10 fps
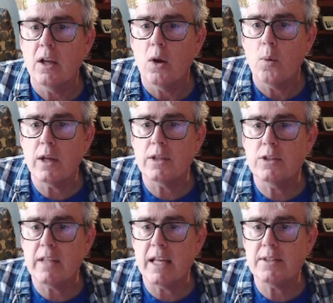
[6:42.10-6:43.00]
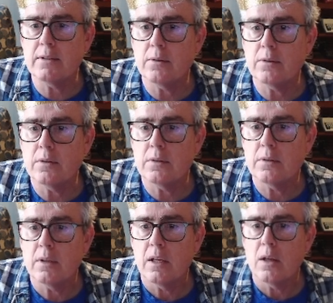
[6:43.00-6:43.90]
1, 2. That's
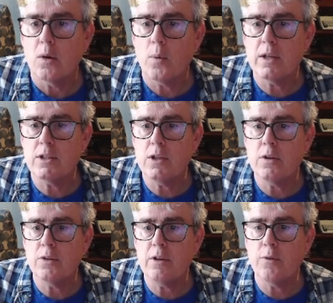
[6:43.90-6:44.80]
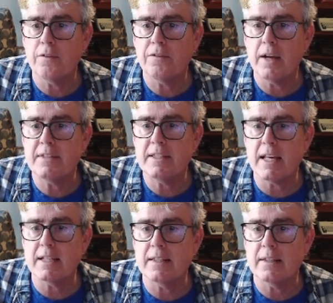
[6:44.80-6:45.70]
1, 2, 3, 4, 5,
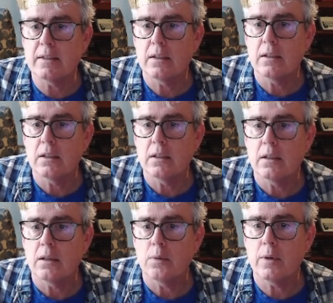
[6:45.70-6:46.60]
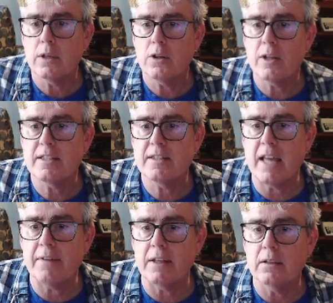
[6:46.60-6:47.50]
6. No, it's
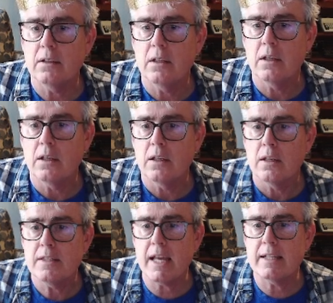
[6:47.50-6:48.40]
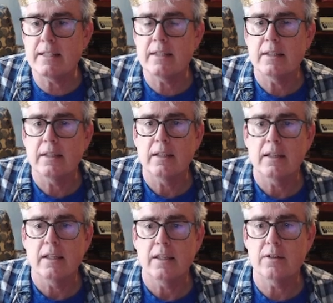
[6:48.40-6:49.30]
7. 6.
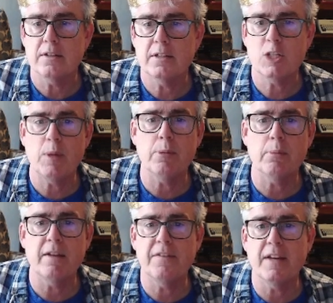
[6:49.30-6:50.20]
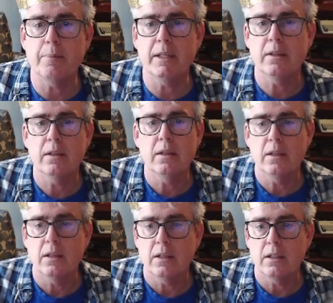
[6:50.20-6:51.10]
There are 6 people in my family.
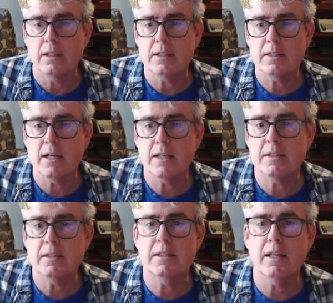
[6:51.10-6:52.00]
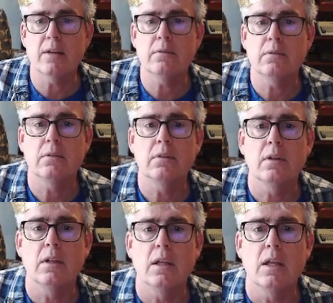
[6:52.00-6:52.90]
Let's size this down.
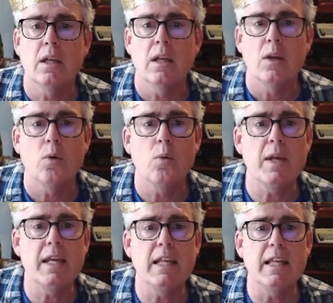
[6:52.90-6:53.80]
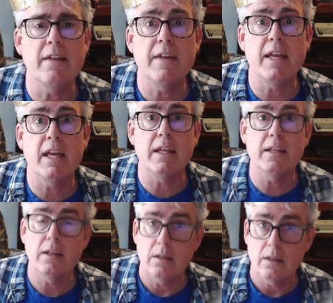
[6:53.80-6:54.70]
We live
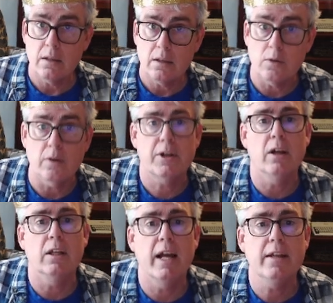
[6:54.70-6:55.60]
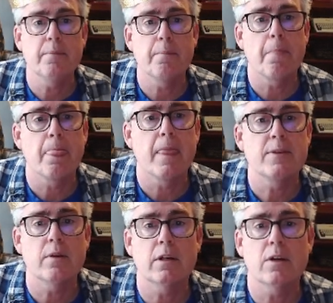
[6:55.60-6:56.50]
in North Carolina.
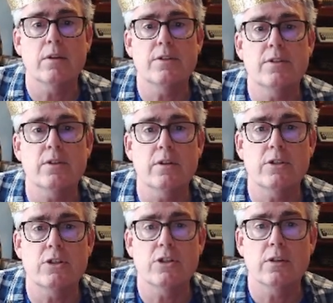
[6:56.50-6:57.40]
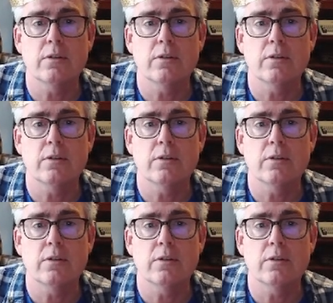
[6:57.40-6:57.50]
So I'm going to go to search.